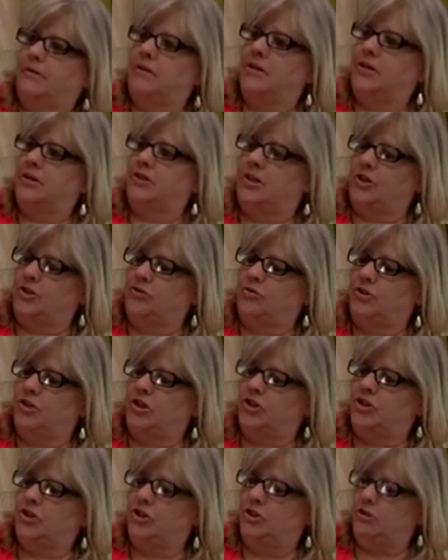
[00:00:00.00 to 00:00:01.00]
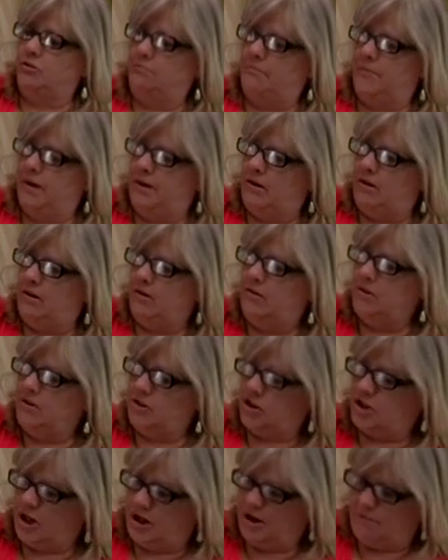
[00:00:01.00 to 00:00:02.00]
It's a traditional
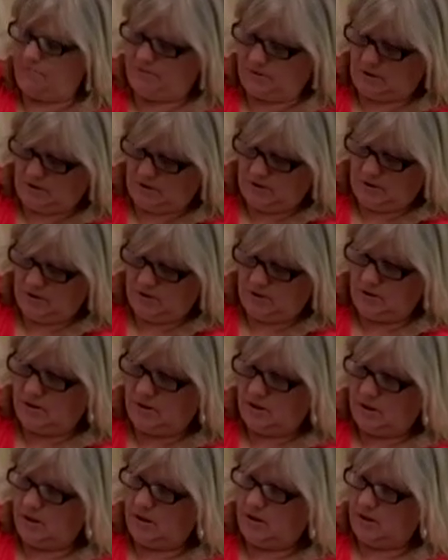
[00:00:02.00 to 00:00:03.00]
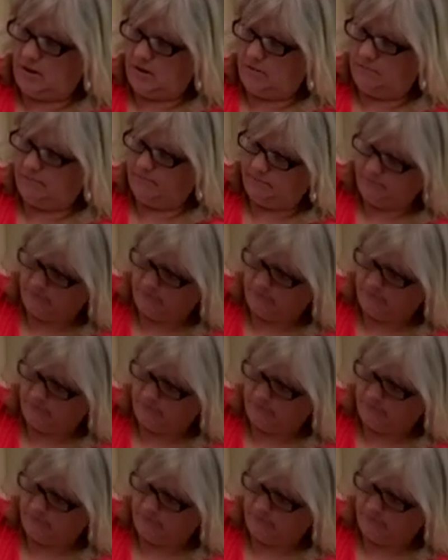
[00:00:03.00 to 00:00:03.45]
bell-shaped um,